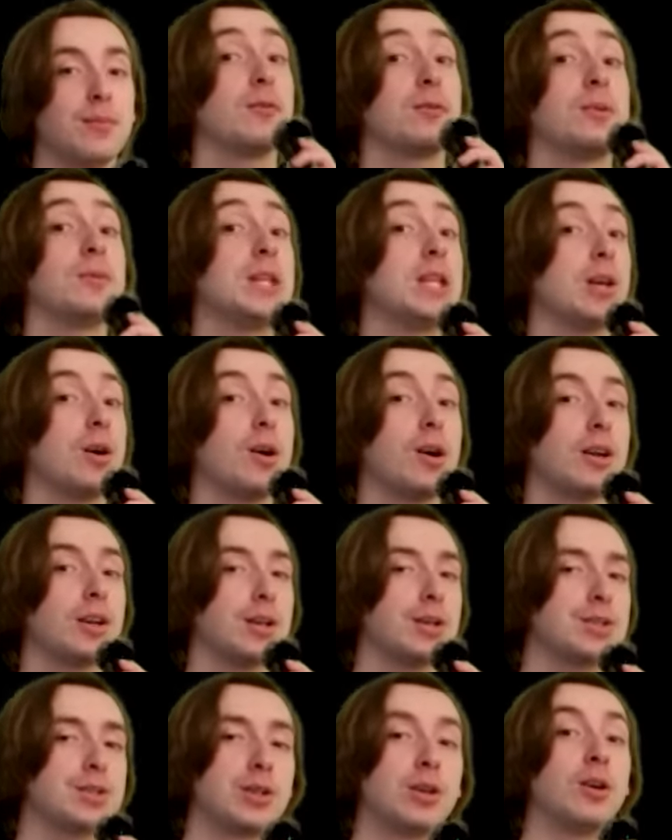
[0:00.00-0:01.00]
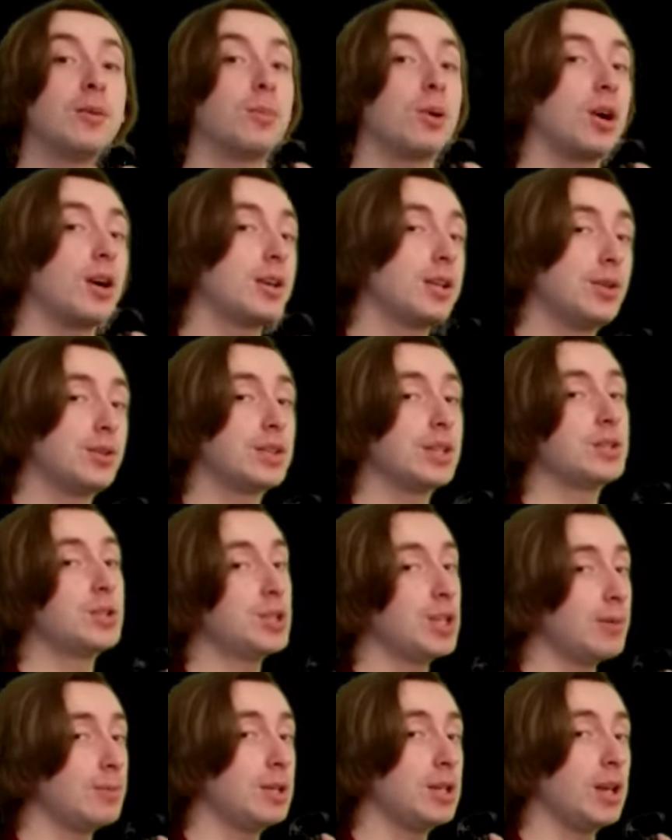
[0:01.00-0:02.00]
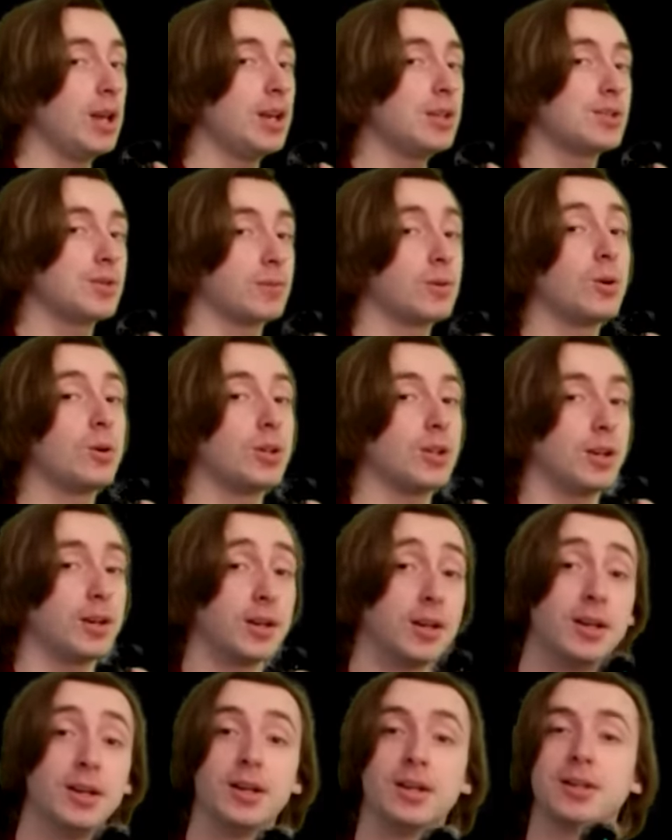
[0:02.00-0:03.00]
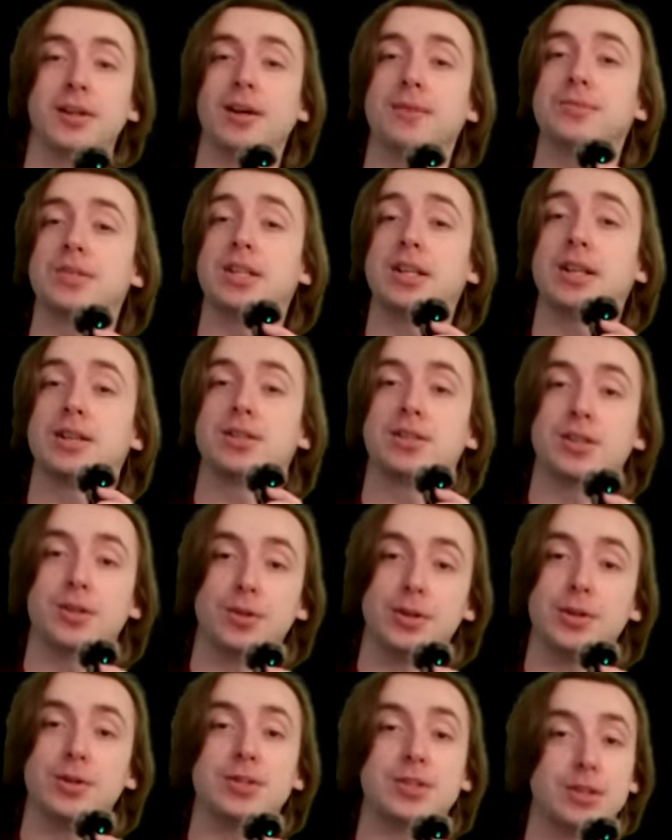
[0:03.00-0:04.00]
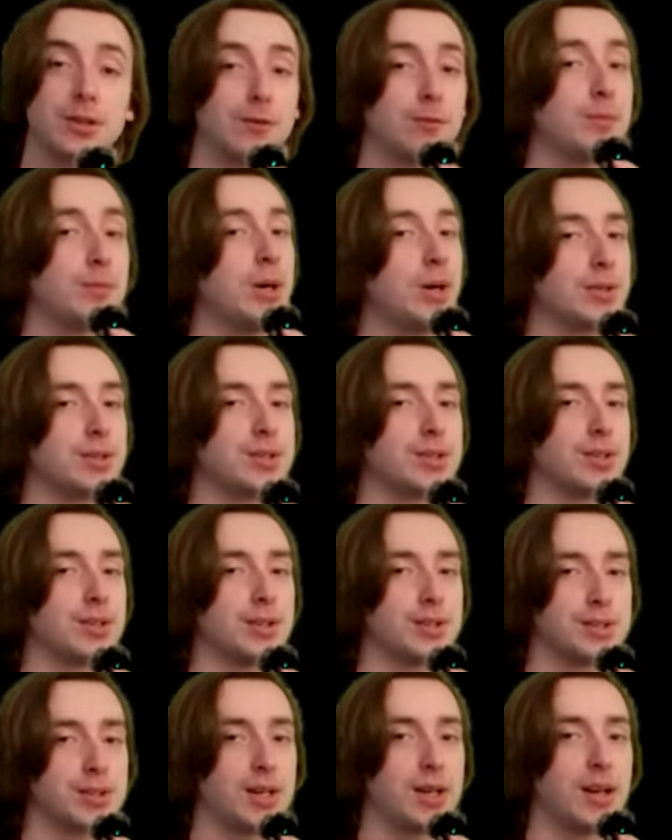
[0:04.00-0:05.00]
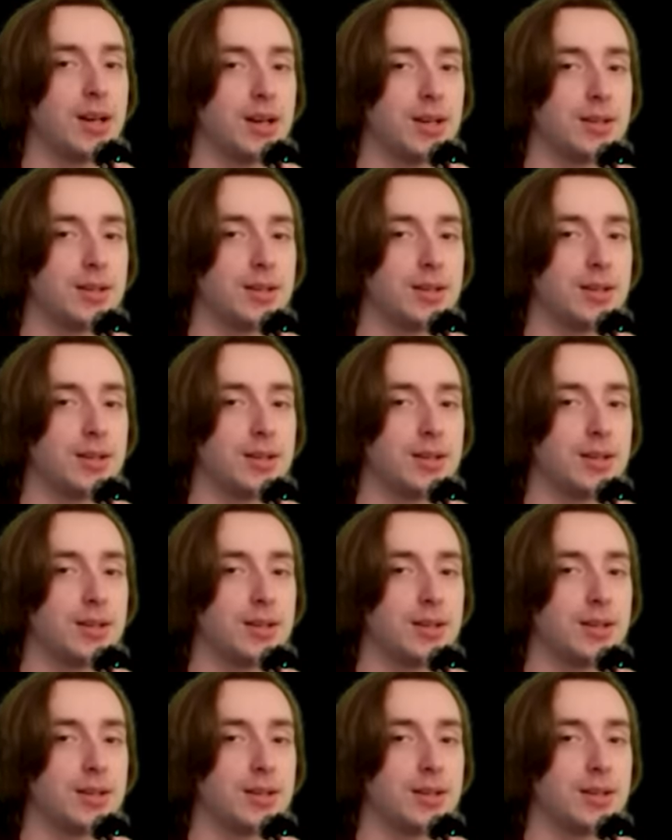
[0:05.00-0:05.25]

From the artist who brought you the Chibi Acerola comes an exclusive poster design.